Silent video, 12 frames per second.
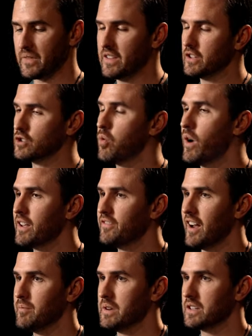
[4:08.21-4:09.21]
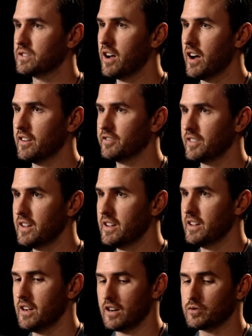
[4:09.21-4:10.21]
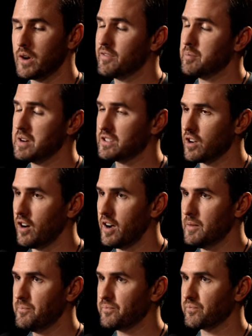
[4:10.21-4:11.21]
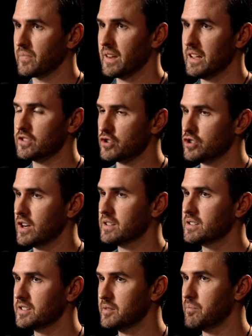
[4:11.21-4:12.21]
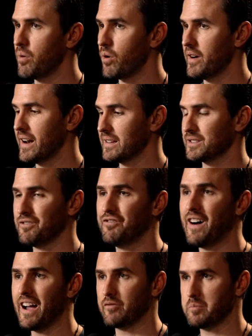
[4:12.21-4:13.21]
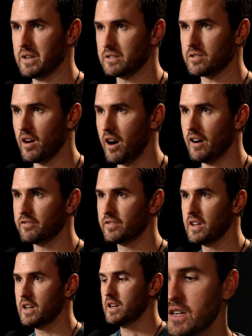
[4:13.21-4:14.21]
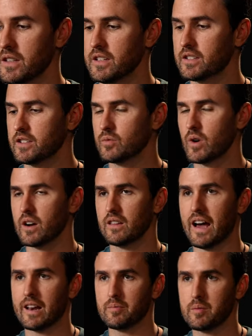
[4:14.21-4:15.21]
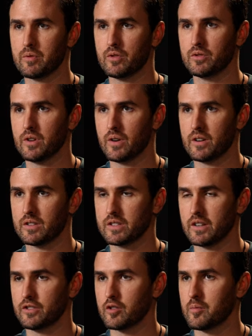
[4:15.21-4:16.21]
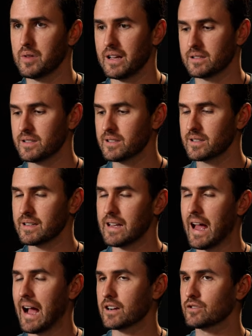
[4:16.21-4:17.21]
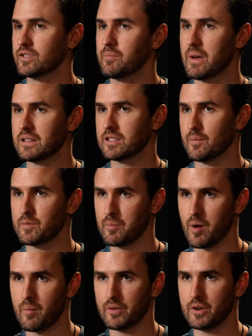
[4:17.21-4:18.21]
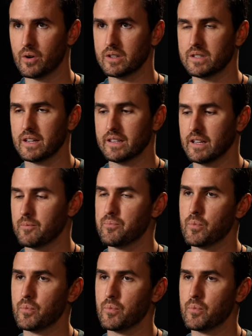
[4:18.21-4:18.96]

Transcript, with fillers: And the 25 minutes off or 25 minutes on is just as important as the 5 minutes off. This is where a lot of people who don't understand neuroplasticity actually mess up the Pomodoro technique.